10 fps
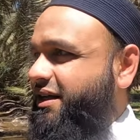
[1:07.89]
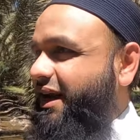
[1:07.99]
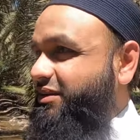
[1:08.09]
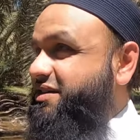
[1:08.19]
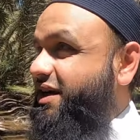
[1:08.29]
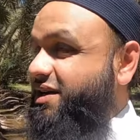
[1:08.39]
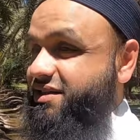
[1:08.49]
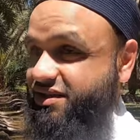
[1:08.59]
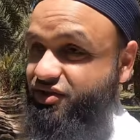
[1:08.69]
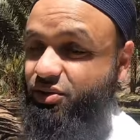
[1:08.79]
Now this
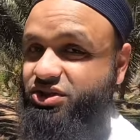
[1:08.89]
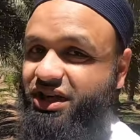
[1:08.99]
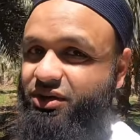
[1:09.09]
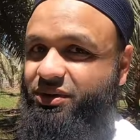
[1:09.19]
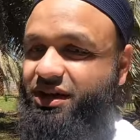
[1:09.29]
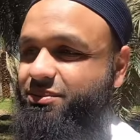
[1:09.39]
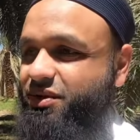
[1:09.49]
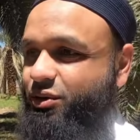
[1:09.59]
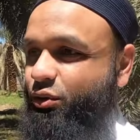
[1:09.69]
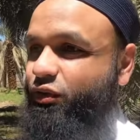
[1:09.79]
garden is associated with
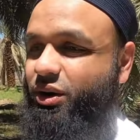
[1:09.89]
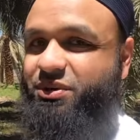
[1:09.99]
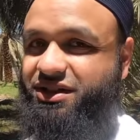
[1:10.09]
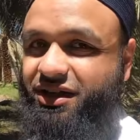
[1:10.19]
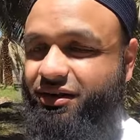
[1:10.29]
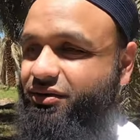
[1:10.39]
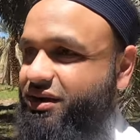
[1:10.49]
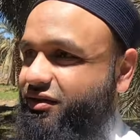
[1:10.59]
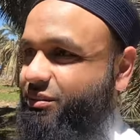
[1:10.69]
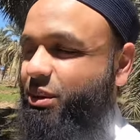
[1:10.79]
him for a particular
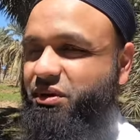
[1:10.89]
reason.